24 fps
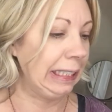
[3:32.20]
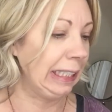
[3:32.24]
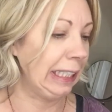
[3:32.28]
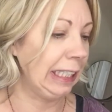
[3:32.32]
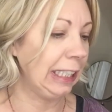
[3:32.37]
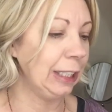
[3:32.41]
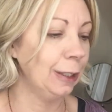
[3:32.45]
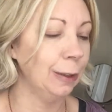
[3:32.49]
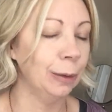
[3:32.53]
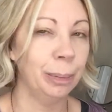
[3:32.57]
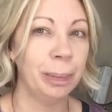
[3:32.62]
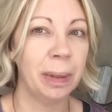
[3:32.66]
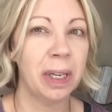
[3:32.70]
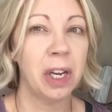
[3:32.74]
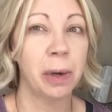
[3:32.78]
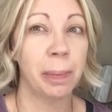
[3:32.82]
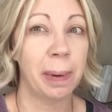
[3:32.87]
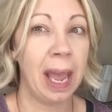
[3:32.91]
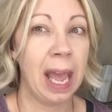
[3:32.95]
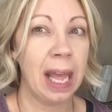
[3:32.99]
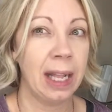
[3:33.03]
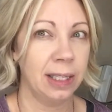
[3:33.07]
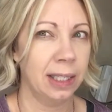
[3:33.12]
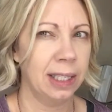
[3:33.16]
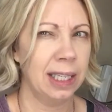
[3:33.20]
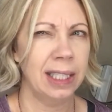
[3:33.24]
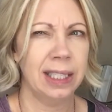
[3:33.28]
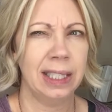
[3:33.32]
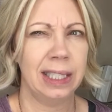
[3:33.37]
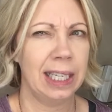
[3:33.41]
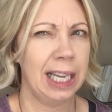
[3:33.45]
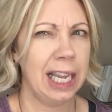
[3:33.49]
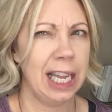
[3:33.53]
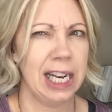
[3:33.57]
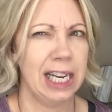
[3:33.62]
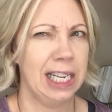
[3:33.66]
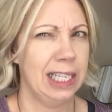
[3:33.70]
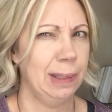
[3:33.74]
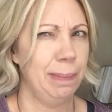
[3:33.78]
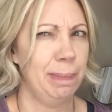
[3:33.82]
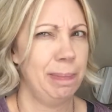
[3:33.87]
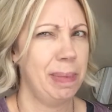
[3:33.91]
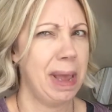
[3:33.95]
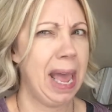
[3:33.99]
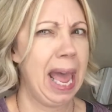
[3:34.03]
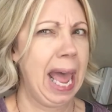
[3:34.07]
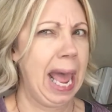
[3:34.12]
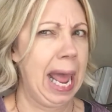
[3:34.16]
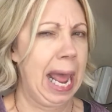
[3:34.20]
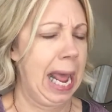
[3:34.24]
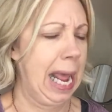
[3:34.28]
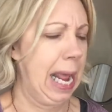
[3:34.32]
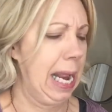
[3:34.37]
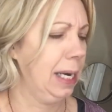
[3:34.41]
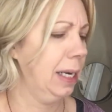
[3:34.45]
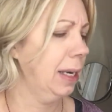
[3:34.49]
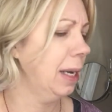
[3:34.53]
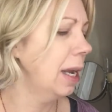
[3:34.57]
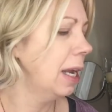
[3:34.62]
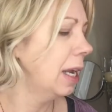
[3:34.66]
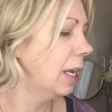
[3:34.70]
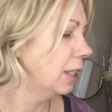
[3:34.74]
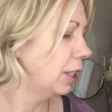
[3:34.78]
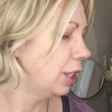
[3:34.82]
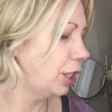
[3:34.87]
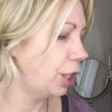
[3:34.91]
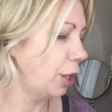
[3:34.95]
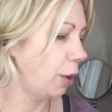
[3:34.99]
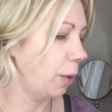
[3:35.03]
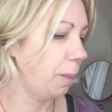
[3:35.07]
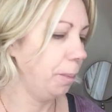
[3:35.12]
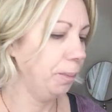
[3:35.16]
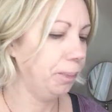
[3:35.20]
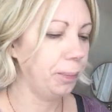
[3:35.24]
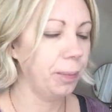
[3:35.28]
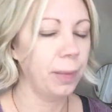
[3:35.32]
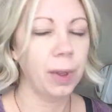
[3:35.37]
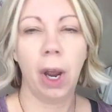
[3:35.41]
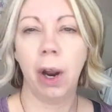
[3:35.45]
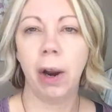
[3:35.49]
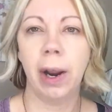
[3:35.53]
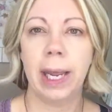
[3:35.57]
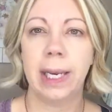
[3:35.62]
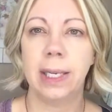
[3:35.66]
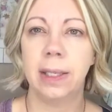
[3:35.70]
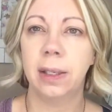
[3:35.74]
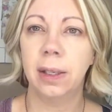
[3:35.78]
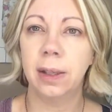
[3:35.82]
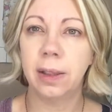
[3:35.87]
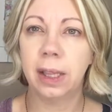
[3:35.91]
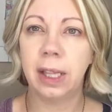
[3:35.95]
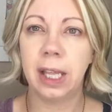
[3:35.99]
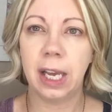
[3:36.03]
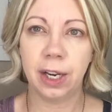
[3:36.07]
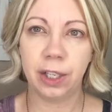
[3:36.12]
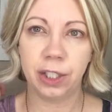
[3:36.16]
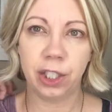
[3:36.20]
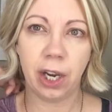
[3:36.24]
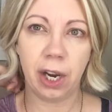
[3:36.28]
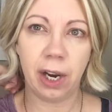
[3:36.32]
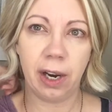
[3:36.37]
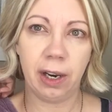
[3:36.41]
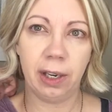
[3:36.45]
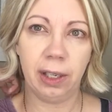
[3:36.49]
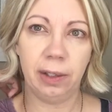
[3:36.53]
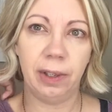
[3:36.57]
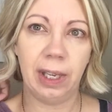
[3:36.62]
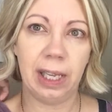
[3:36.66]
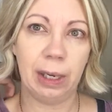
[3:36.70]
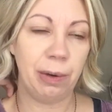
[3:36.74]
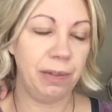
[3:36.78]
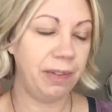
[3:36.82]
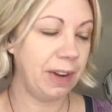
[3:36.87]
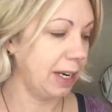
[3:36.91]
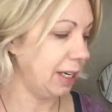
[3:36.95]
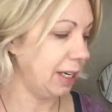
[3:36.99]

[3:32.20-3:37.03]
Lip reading: you'd pee your pants because it is bad. So, all right, there's our liquid